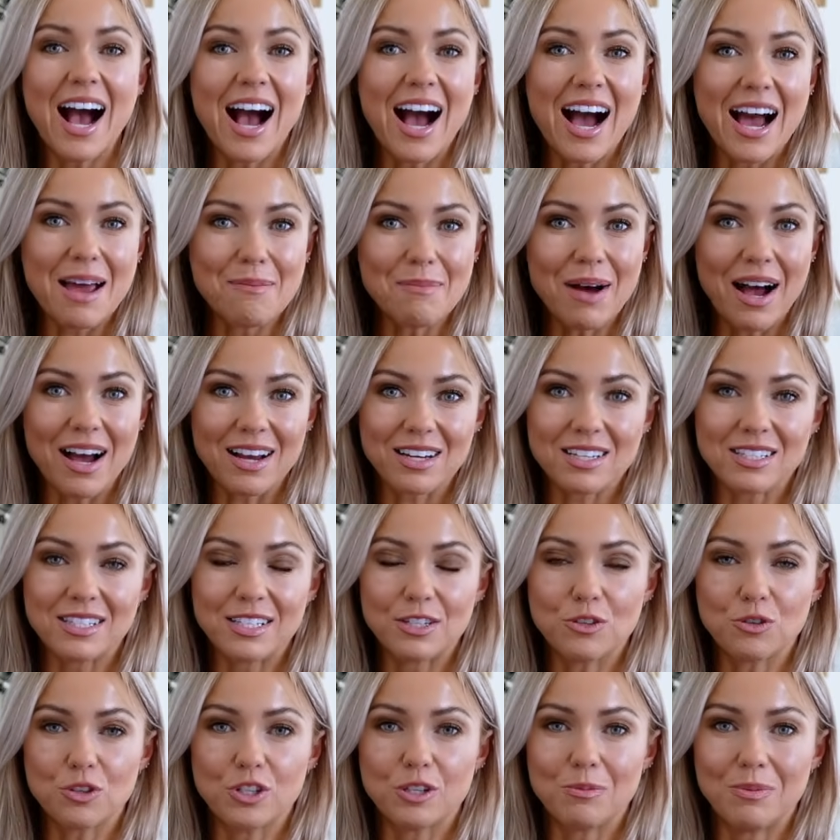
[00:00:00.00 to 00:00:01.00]
I'm actually
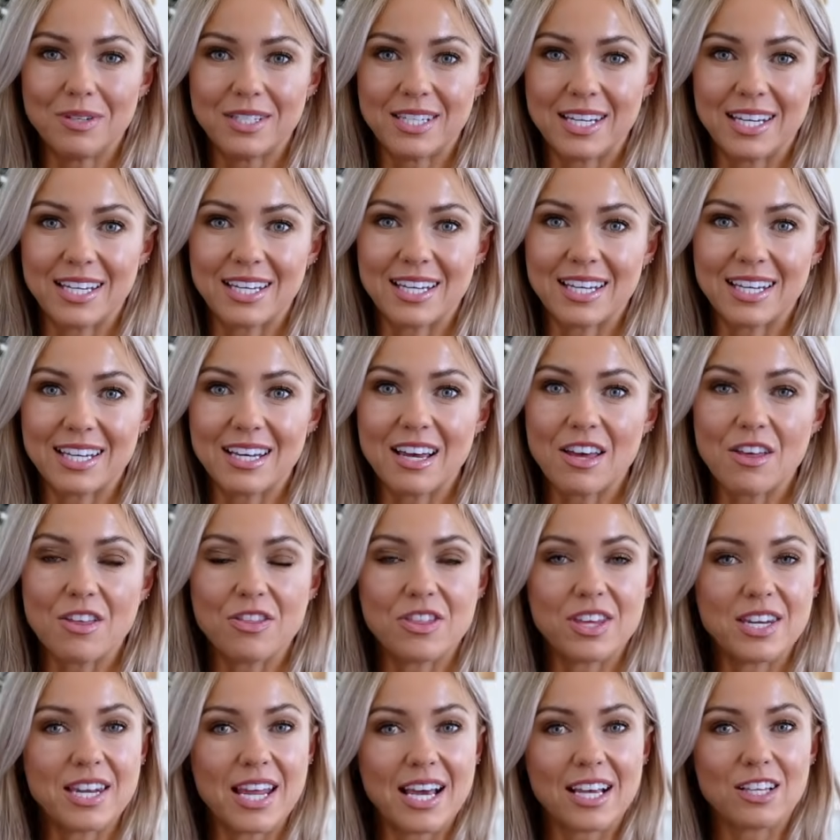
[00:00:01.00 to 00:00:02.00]
going to be taking
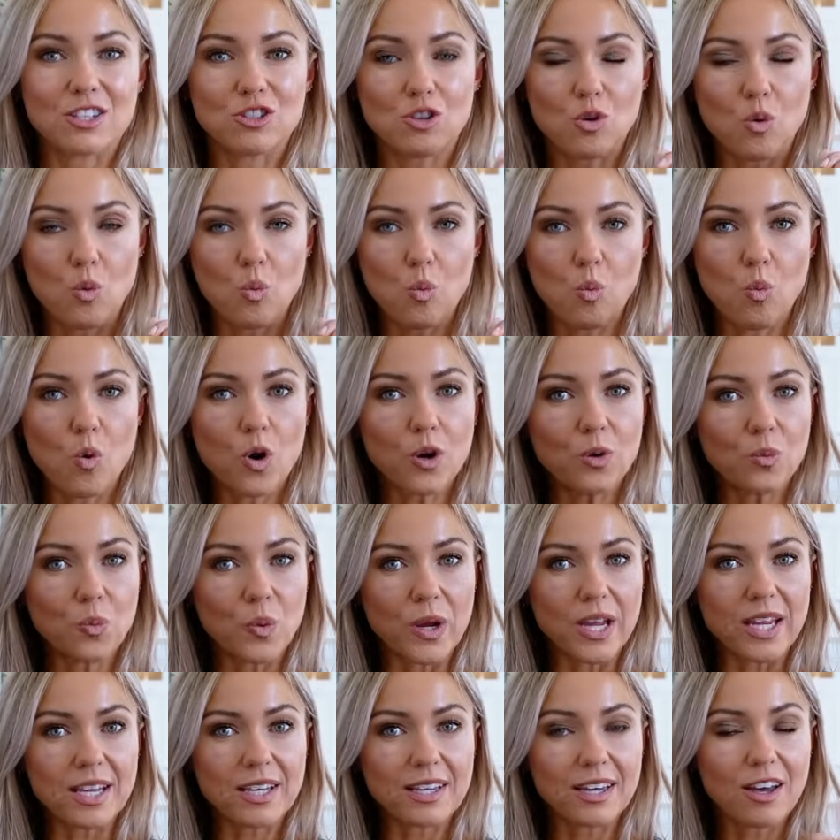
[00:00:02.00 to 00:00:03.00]
the next 1
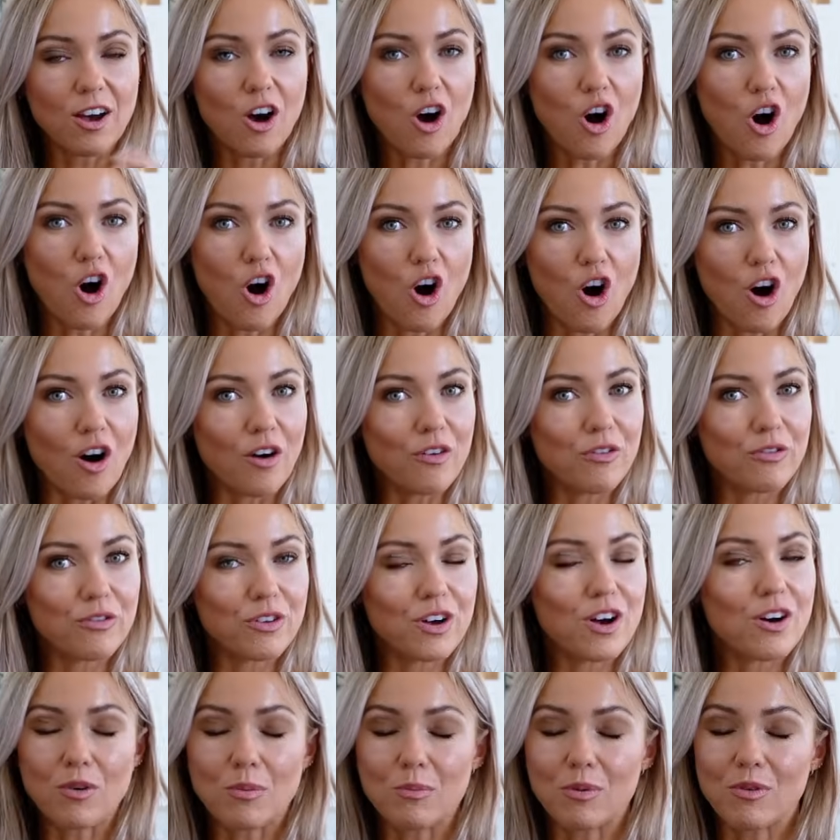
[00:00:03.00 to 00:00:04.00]
week off
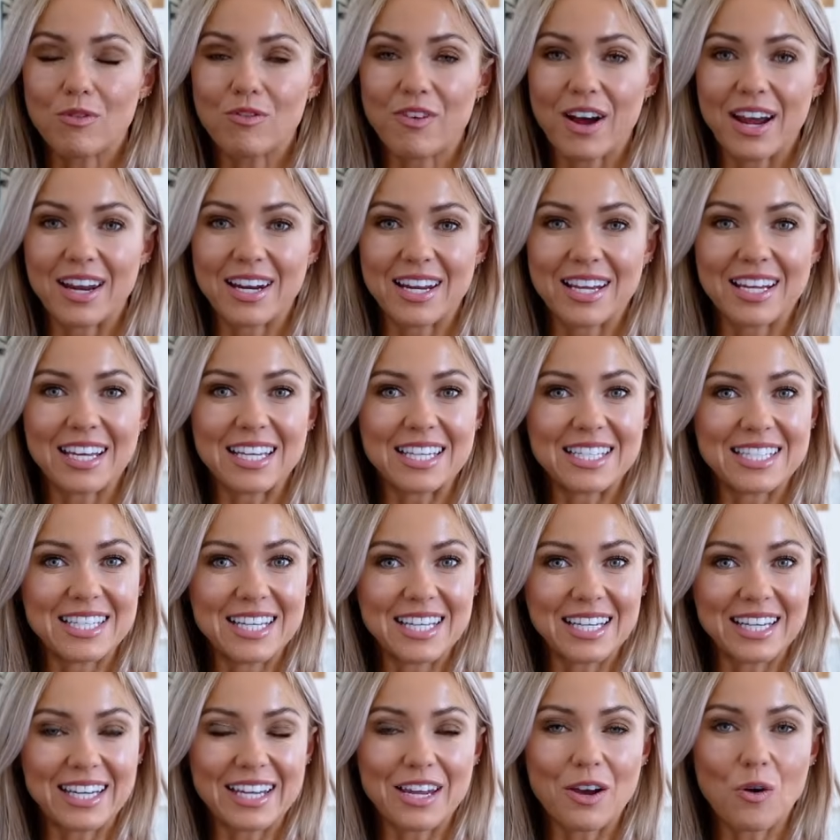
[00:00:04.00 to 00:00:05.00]
from providing
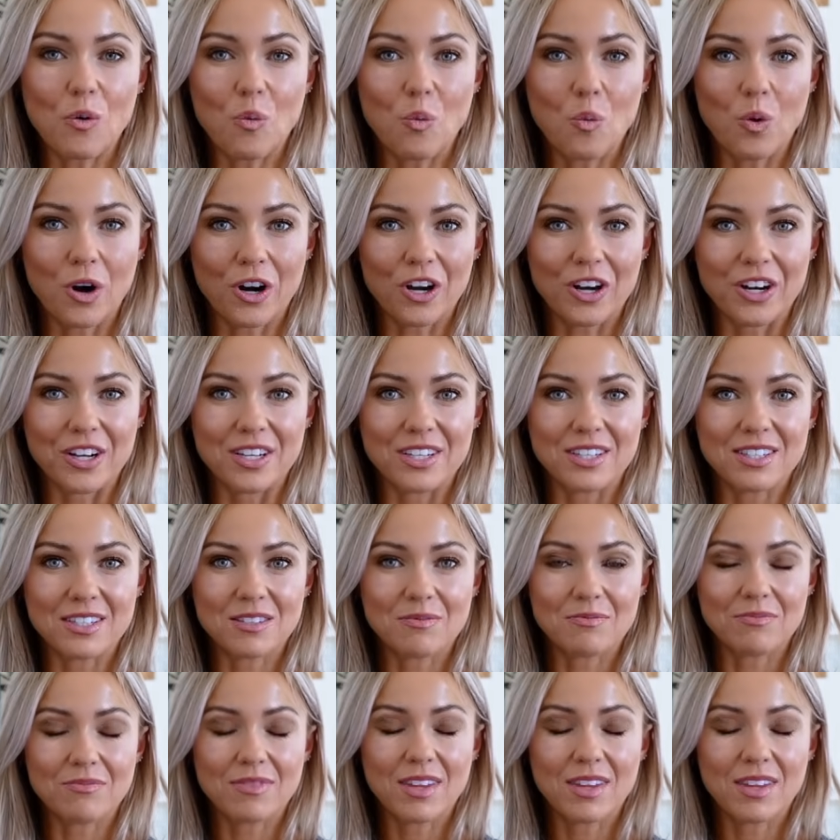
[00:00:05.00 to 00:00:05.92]
daily workouts.